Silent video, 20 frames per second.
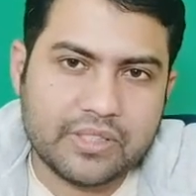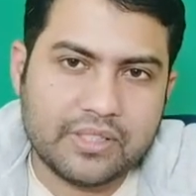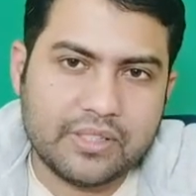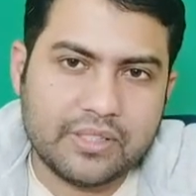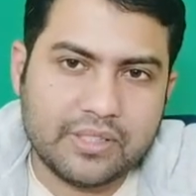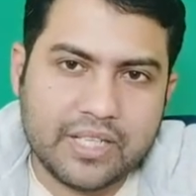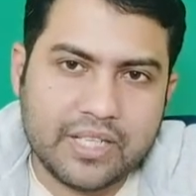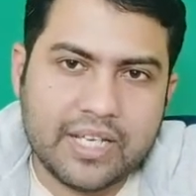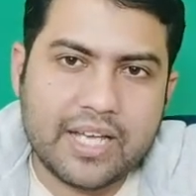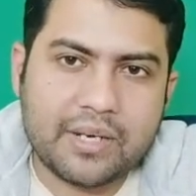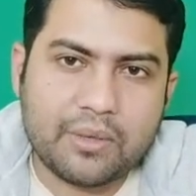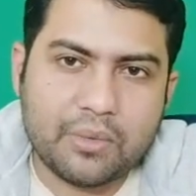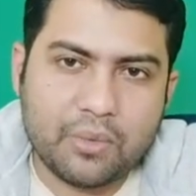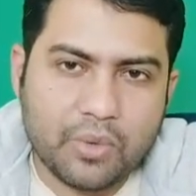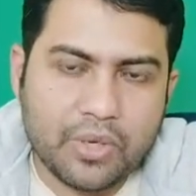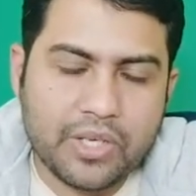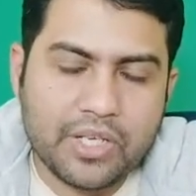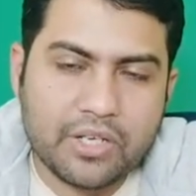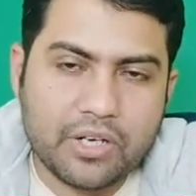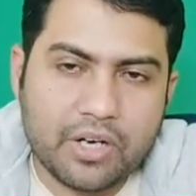they are
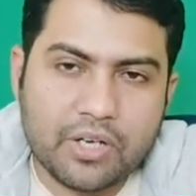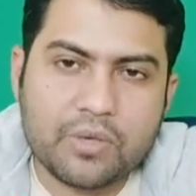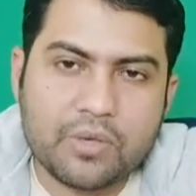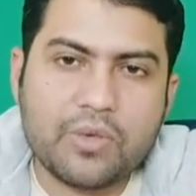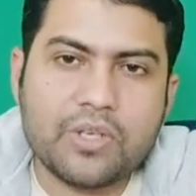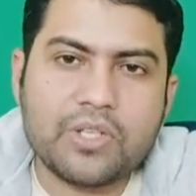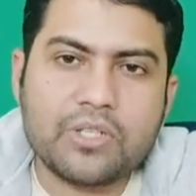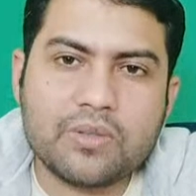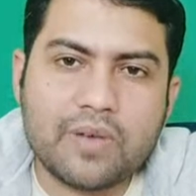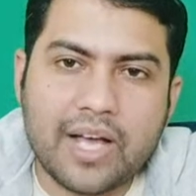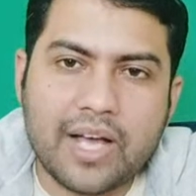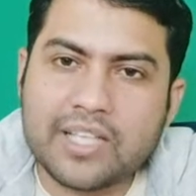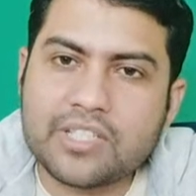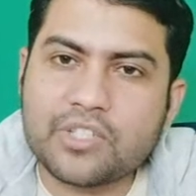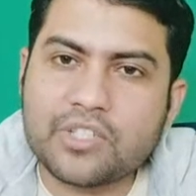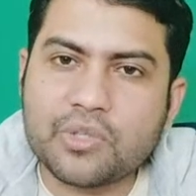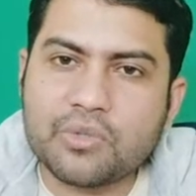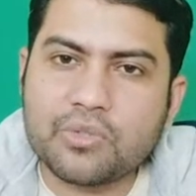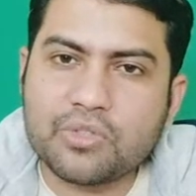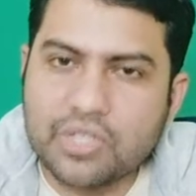not going to
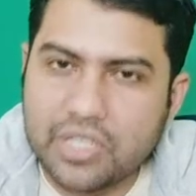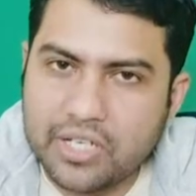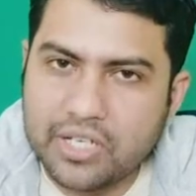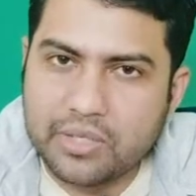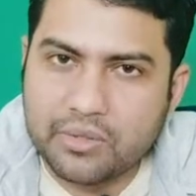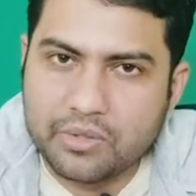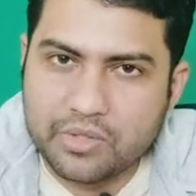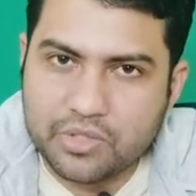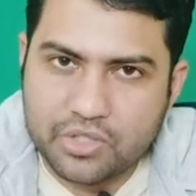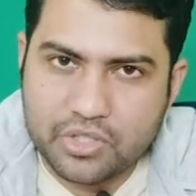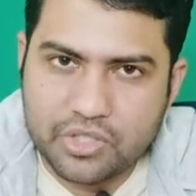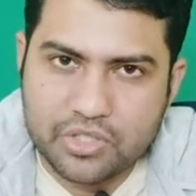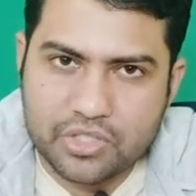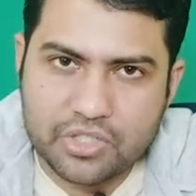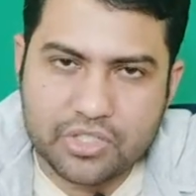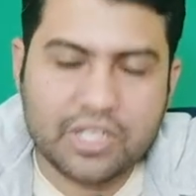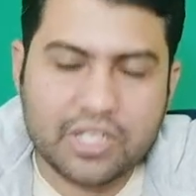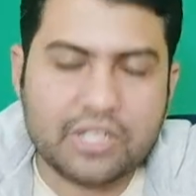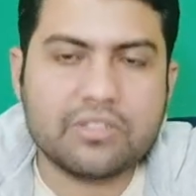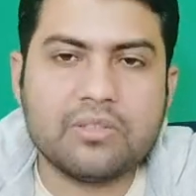ask you silly questions.
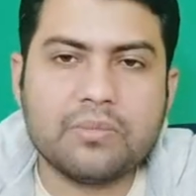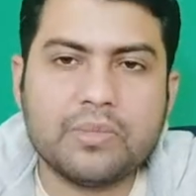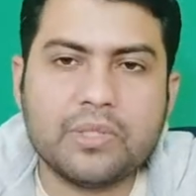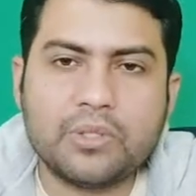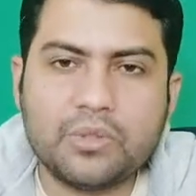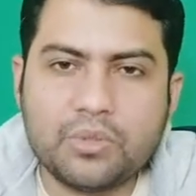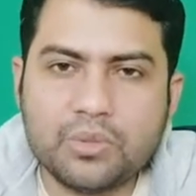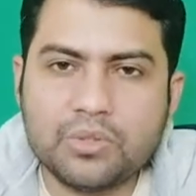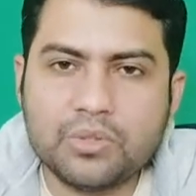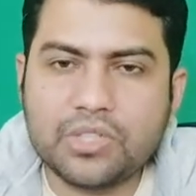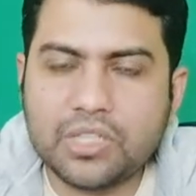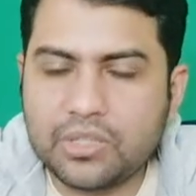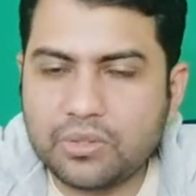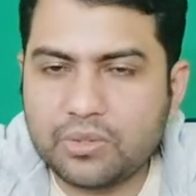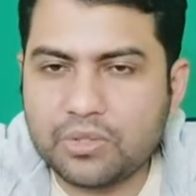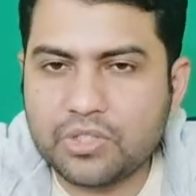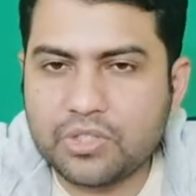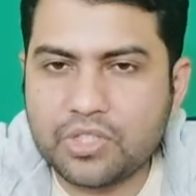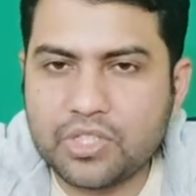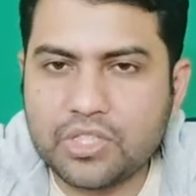There will be 2-3
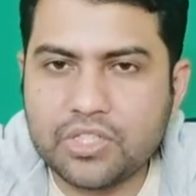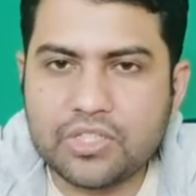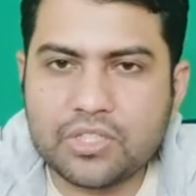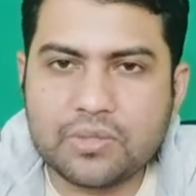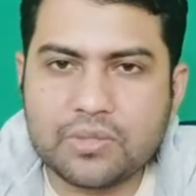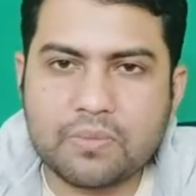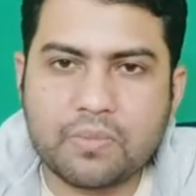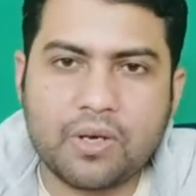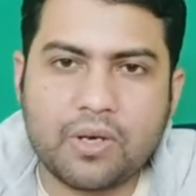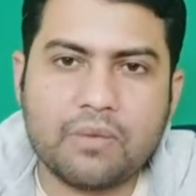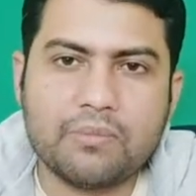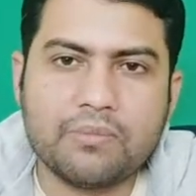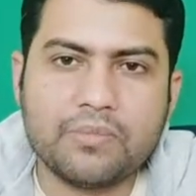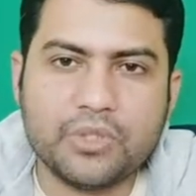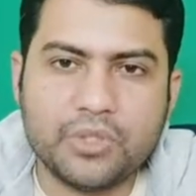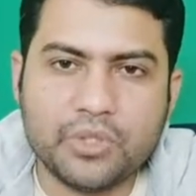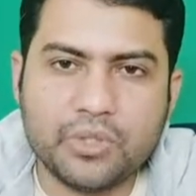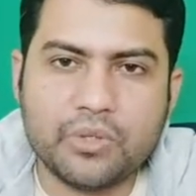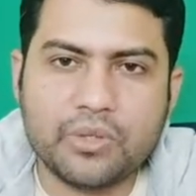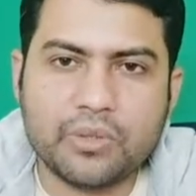questions from
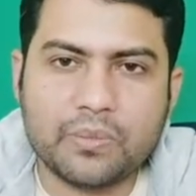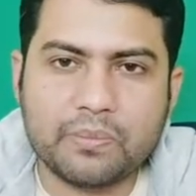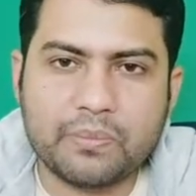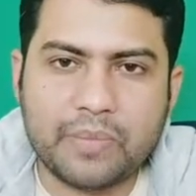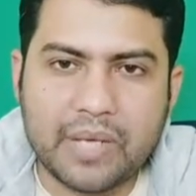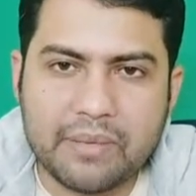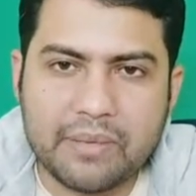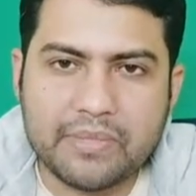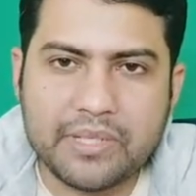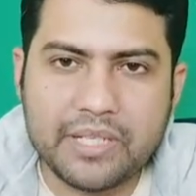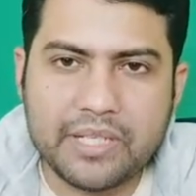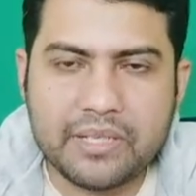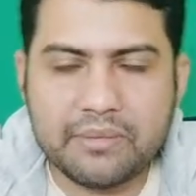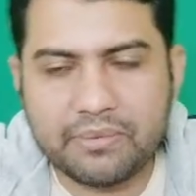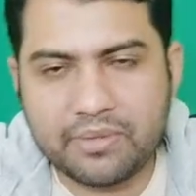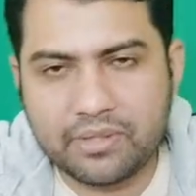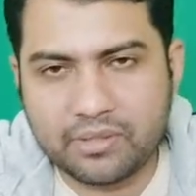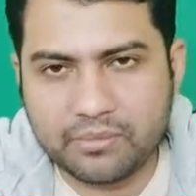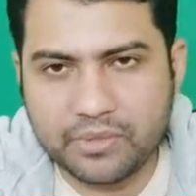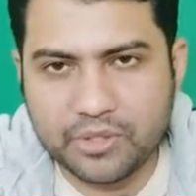your family,
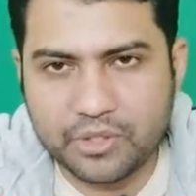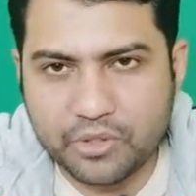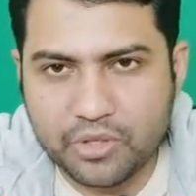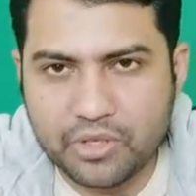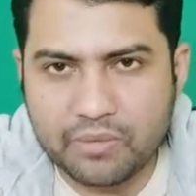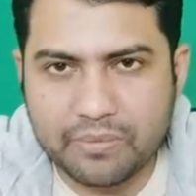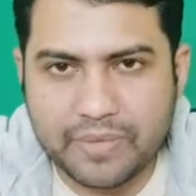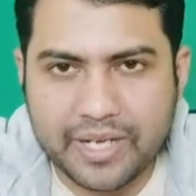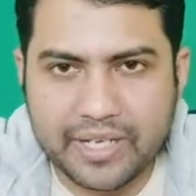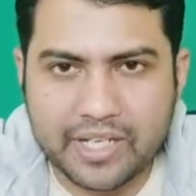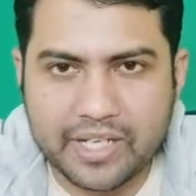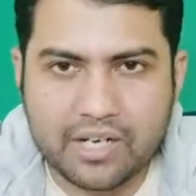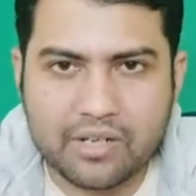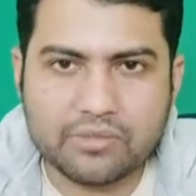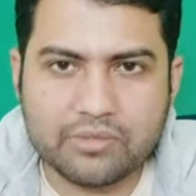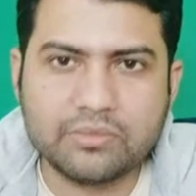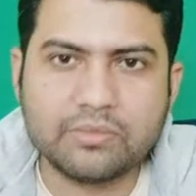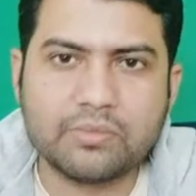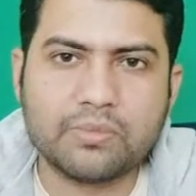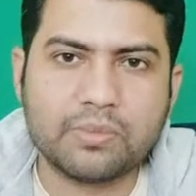from your
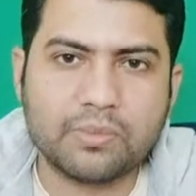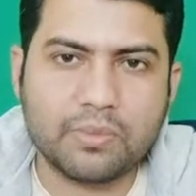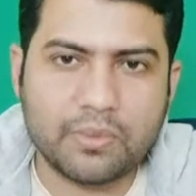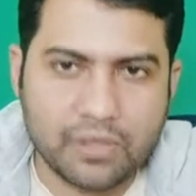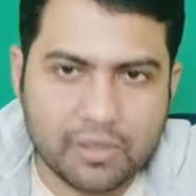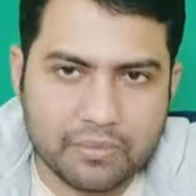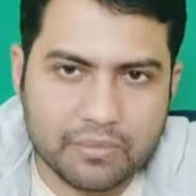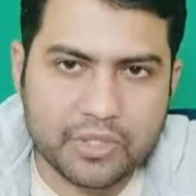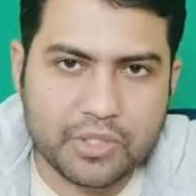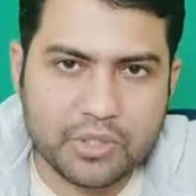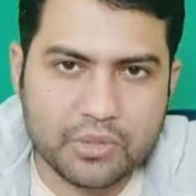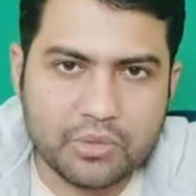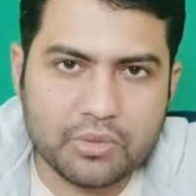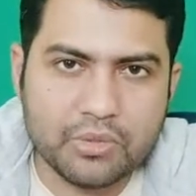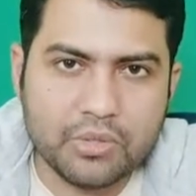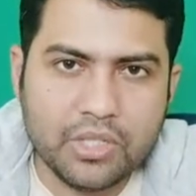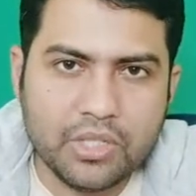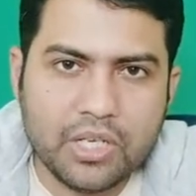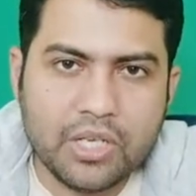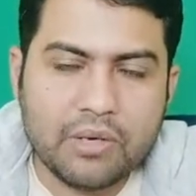background, from
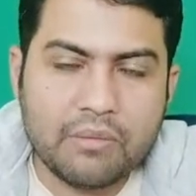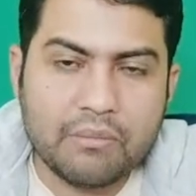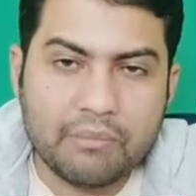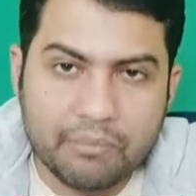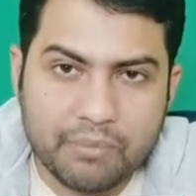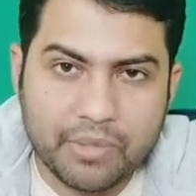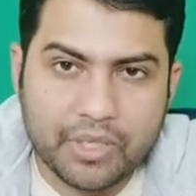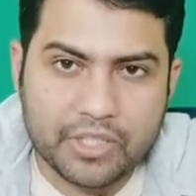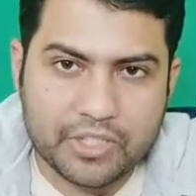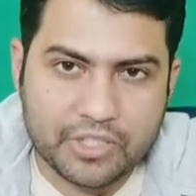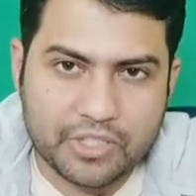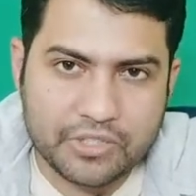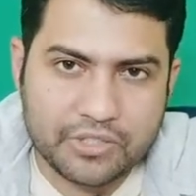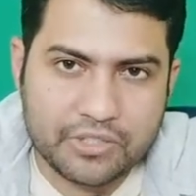you, but